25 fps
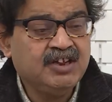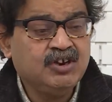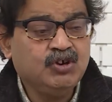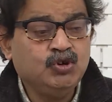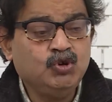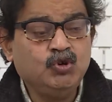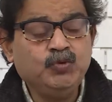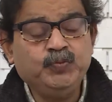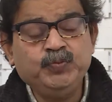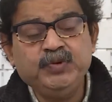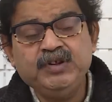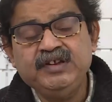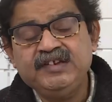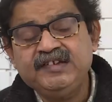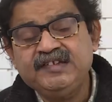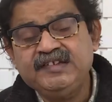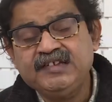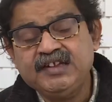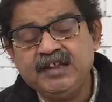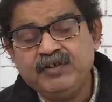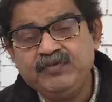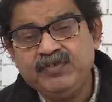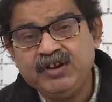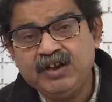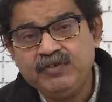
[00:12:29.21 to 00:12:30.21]
rupees
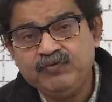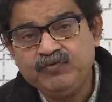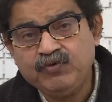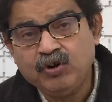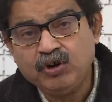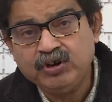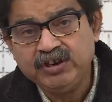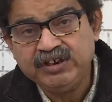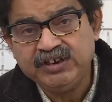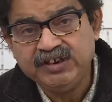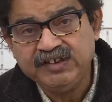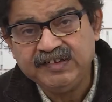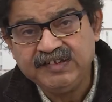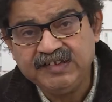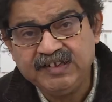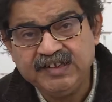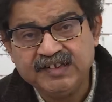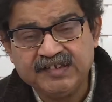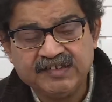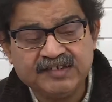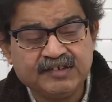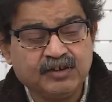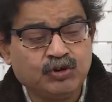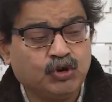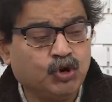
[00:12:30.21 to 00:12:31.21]

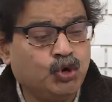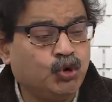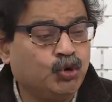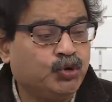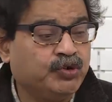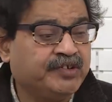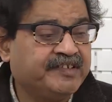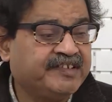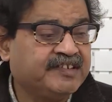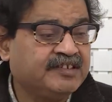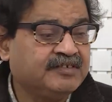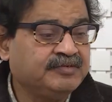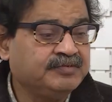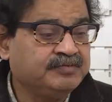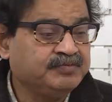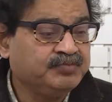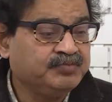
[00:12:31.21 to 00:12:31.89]
746 crores.